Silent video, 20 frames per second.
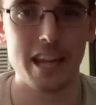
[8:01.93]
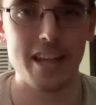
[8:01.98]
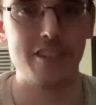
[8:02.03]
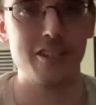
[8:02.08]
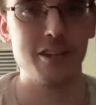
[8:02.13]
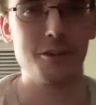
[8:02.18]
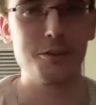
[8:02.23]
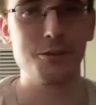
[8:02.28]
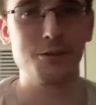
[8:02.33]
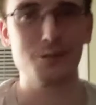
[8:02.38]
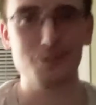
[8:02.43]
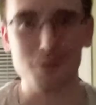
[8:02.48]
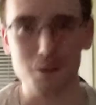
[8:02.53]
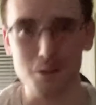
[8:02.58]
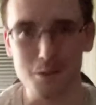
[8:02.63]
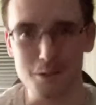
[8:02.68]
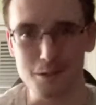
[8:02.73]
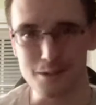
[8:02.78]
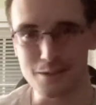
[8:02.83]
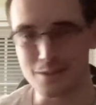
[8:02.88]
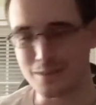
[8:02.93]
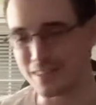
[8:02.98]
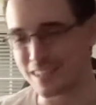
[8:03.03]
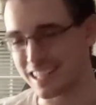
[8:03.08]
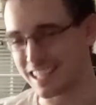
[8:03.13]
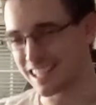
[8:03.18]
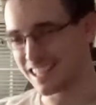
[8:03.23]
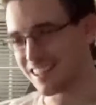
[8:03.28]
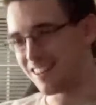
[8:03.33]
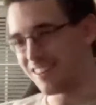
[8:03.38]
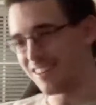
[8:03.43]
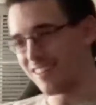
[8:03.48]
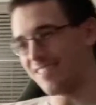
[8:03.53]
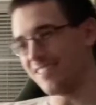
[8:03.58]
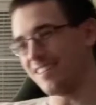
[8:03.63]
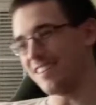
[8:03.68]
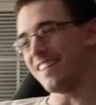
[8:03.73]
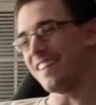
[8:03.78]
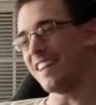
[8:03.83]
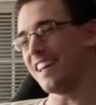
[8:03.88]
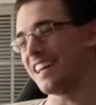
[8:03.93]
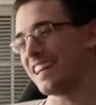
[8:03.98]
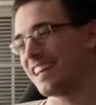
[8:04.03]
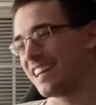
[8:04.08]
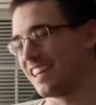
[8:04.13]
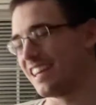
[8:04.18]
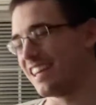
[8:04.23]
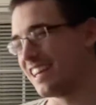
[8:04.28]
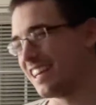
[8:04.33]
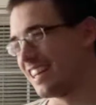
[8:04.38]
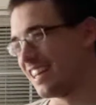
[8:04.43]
at each other's throats, like but like